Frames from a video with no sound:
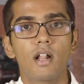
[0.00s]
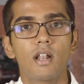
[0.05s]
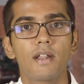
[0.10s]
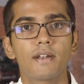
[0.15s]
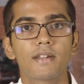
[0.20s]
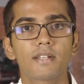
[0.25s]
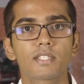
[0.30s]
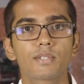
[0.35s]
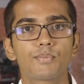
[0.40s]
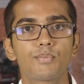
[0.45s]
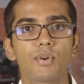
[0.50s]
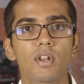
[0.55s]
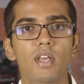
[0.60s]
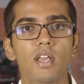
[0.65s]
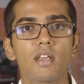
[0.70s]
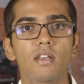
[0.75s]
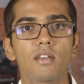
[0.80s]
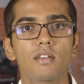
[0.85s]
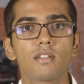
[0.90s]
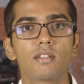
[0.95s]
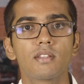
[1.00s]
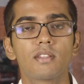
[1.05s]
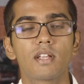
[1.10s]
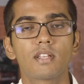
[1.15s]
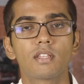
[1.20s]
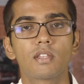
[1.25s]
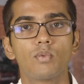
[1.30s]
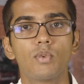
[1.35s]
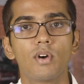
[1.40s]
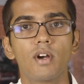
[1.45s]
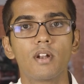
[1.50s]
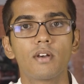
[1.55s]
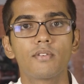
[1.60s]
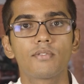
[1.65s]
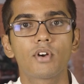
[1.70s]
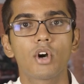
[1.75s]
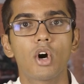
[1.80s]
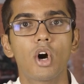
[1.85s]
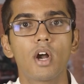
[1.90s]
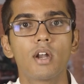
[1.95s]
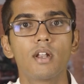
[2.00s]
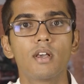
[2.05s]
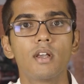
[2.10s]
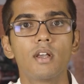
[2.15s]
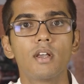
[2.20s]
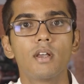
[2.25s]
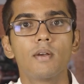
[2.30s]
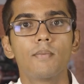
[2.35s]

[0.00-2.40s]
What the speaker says: Let us pray that the Word of God